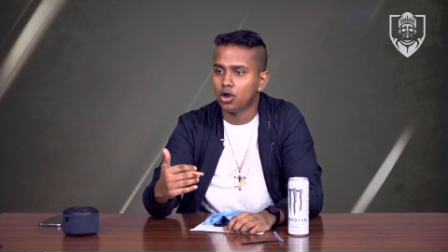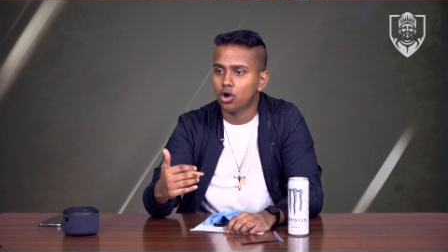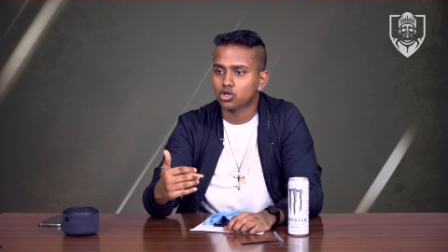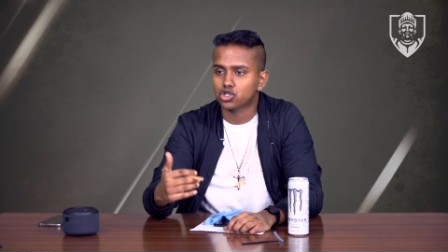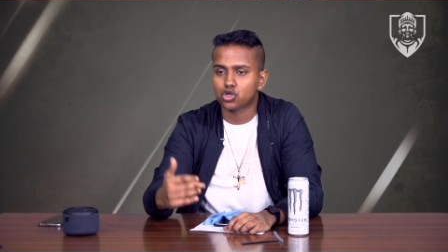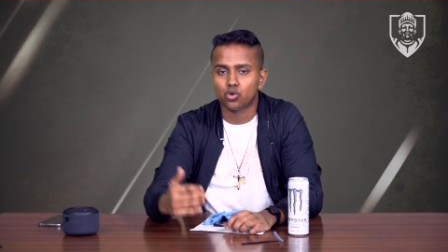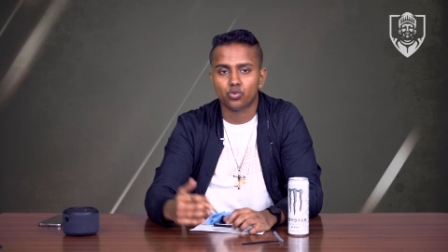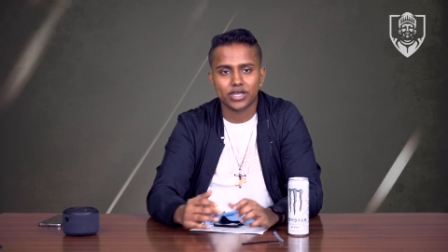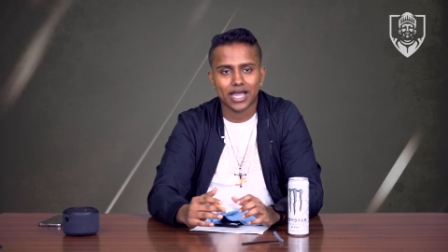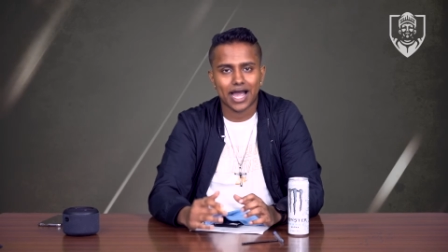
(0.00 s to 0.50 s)

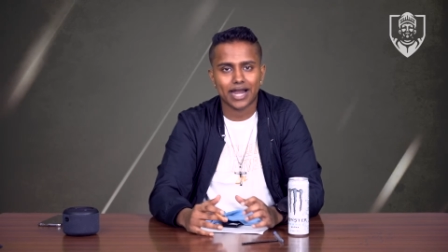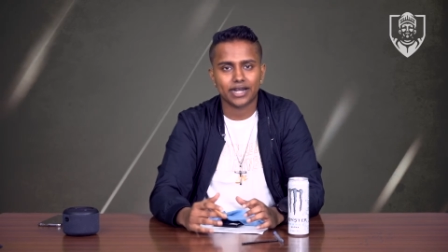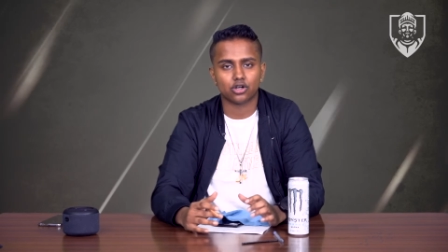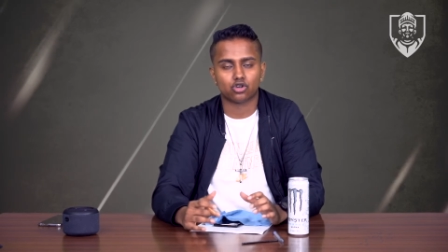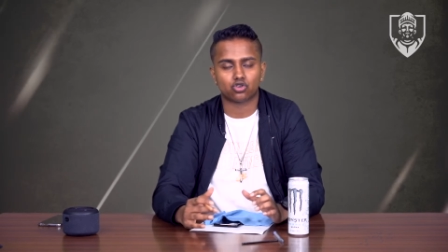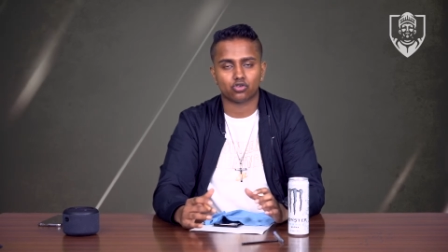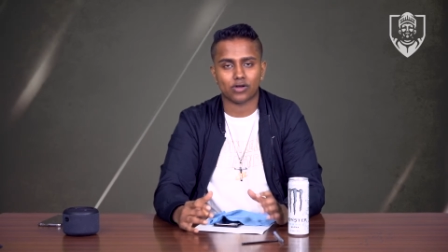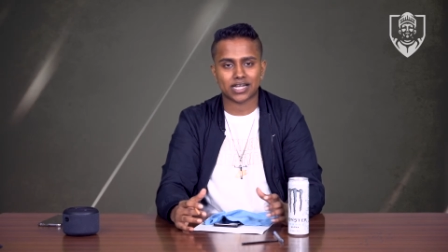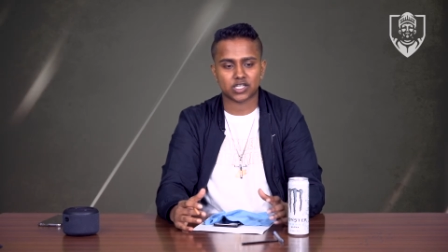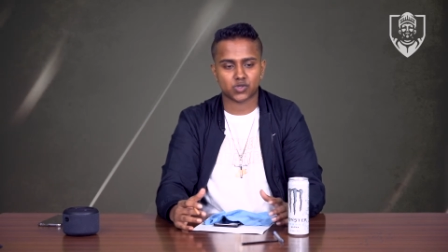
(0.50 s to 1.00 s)
So we had a
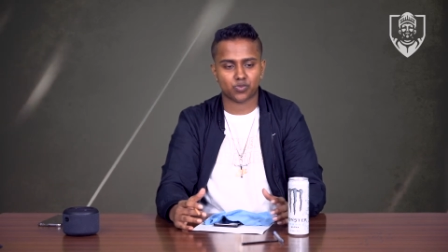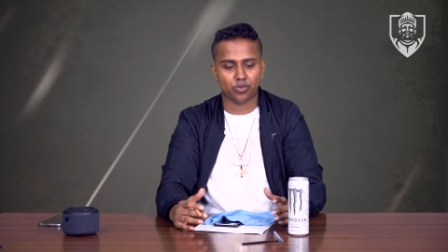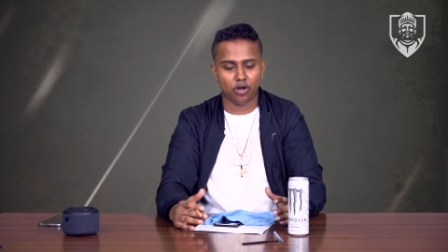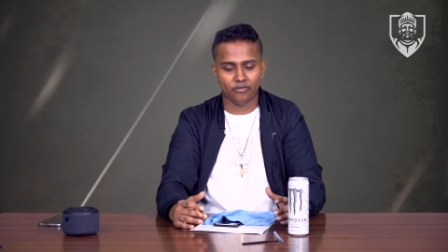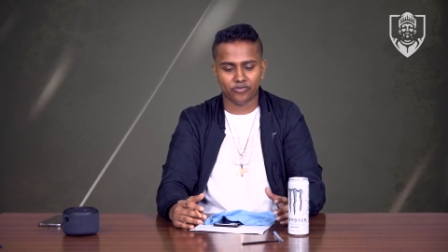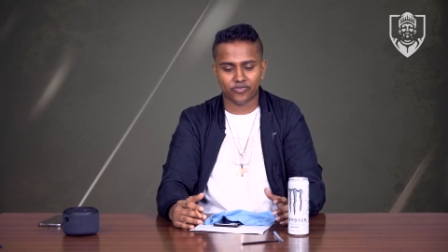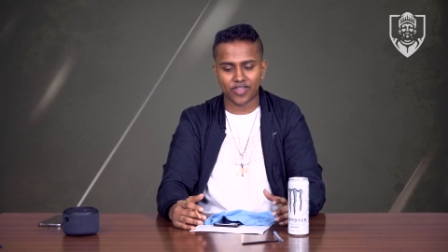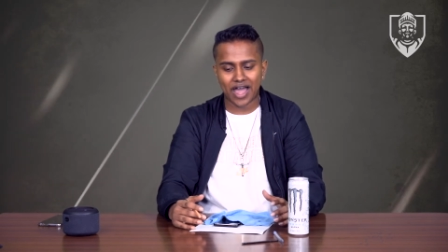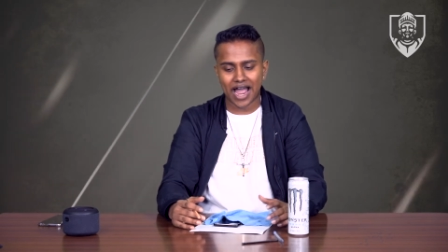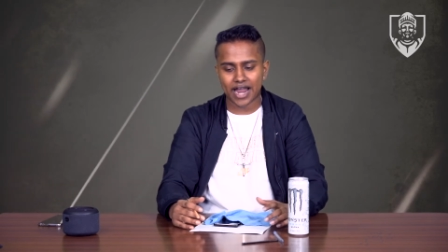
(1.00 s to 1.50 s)
grasp
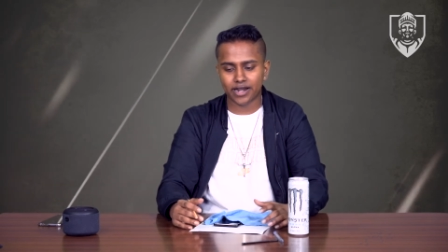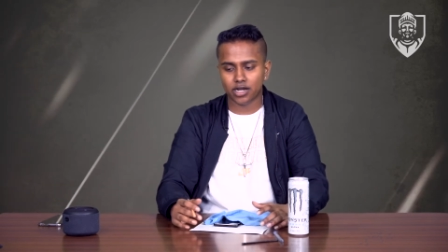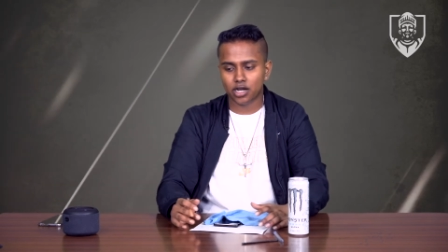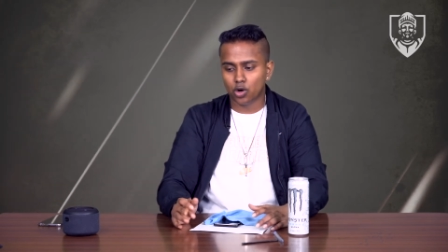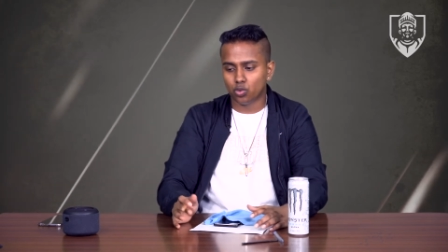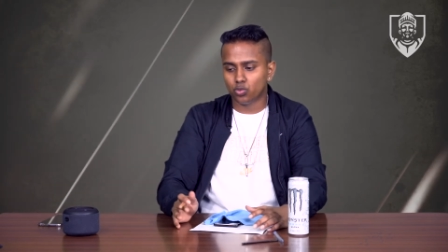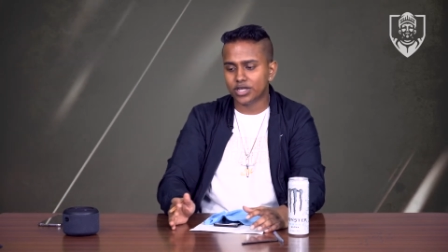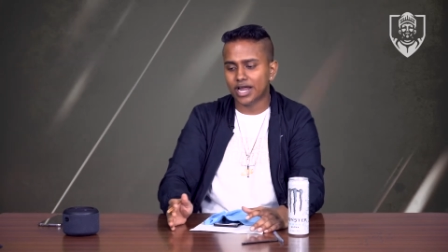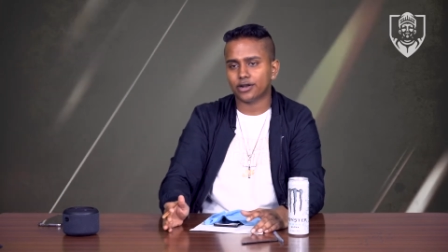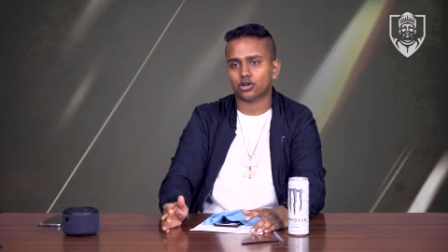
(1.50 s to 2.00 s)
on that.
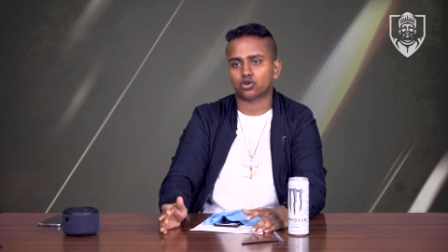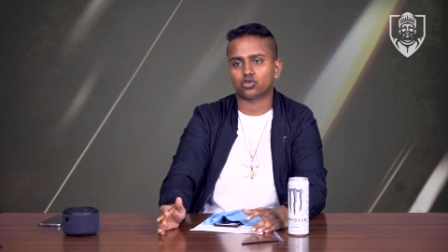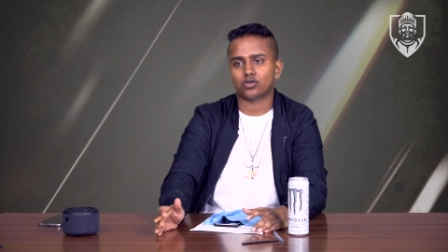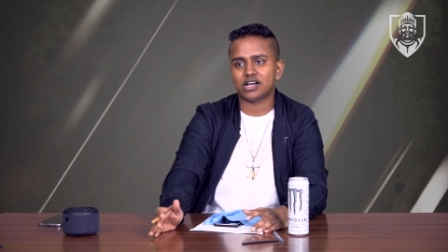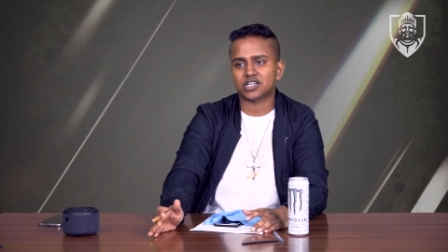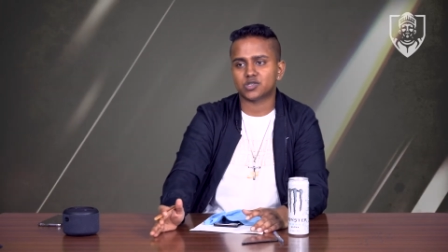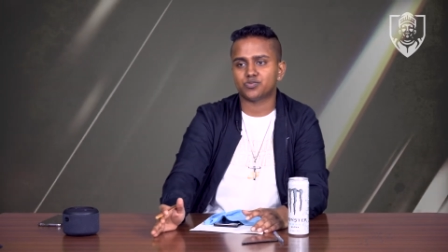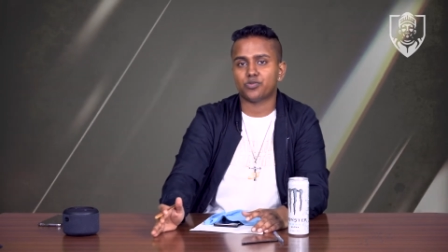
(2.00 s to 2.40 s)
We had a grasp